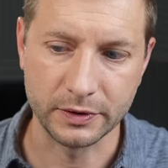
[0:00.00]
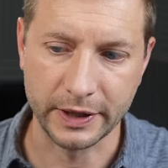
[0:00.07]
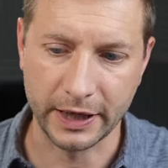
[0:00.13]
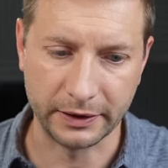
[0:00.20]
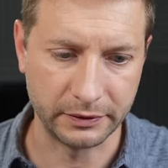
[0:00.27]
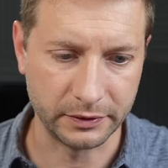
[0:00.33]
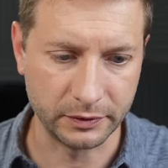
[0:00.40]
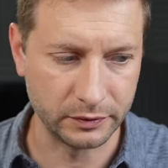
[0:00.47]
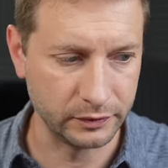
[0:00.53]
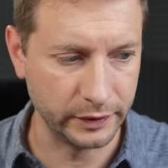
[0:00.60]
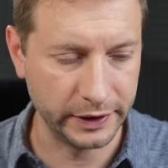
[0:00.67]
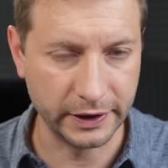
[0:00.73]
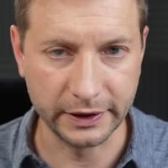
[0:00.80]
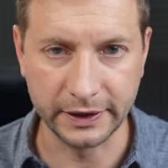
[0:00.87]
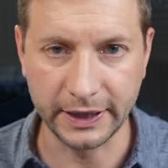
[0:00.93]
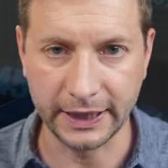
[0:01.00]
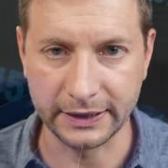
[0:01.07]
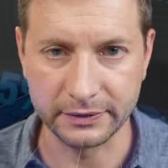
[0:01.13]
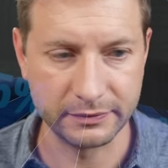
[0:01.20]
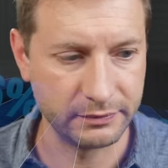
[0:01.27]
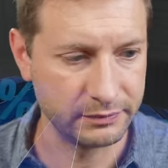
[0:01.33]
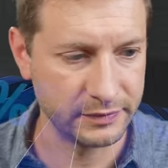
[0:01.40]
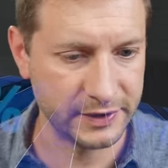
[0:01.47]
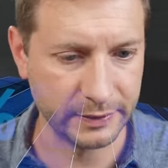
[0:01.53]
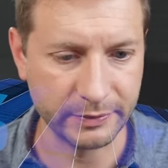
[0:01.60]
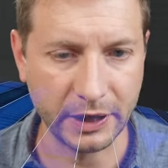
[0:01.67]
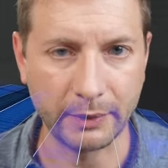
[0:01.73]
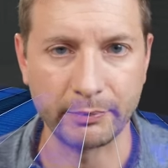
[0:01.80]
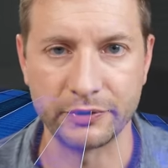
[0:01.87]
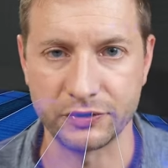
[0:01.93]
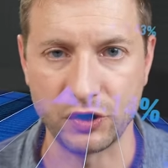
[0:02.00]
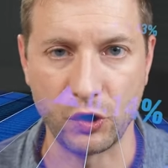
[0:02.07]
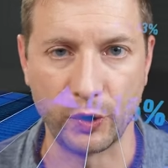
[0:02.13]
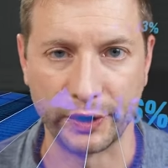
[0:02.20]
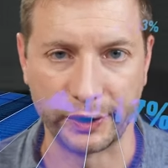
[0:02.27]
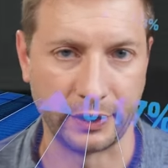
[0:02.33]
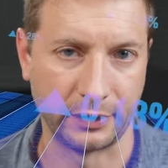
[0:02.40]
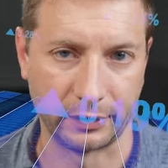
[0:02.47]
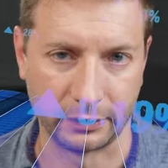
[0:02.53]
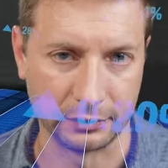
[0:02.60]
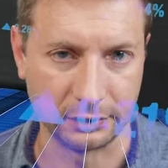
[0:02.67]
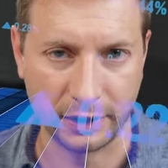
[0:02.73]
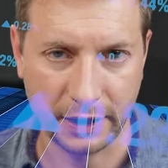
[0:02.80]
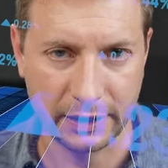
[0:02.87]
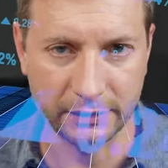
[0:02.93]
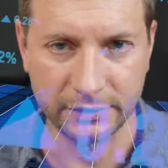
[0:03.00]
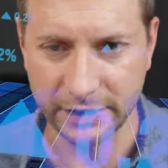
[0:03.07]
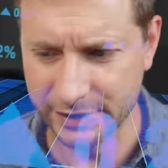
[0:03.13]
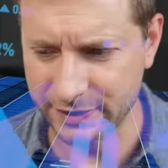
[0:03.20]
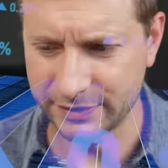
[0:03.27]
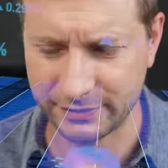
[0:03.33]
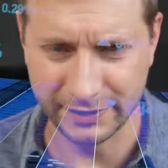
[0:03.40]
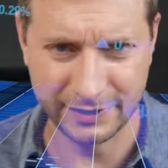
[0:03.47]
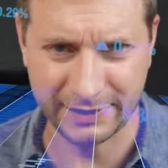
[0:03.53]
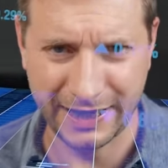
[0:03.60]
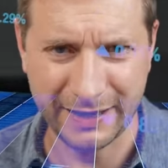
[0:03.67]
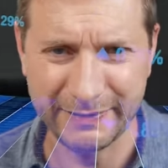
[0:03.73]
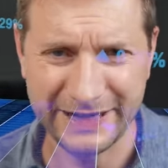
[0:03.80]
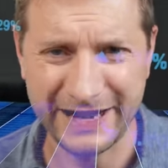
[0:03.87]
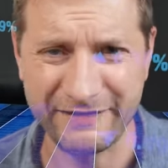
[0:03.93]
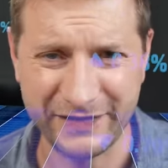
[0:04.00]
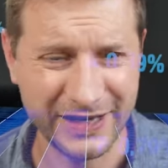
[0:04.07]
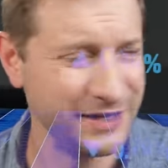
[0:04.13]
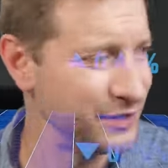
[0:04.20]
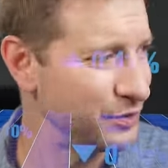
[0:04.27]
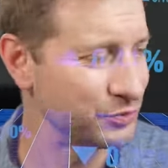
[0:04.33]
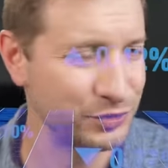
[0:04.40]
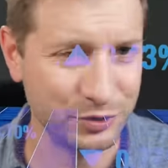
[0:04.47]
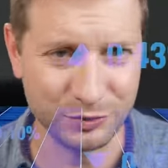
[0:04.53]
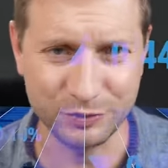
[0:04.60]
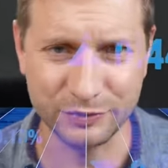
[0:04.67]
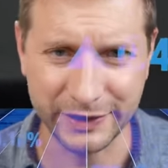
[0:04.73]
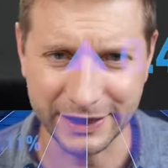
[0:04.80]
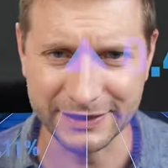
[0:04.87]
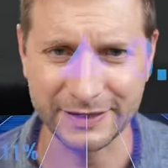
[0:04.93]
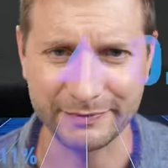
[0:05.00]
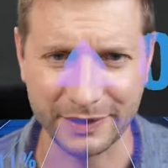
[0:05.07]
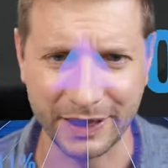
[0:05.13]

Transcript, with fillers: that we can get some numbers going here, right? It's time in that video to get some